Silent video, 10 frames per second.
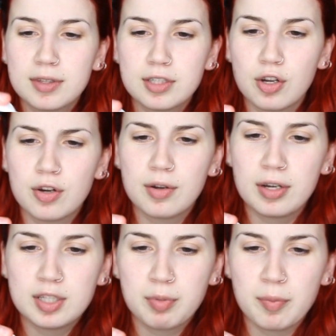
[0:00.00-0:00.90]
so
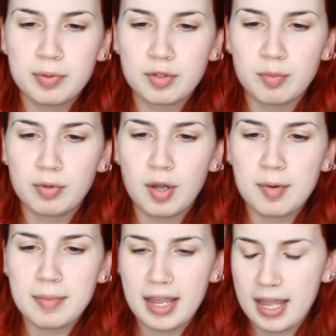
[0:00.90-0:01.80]
I just pop a little blob on my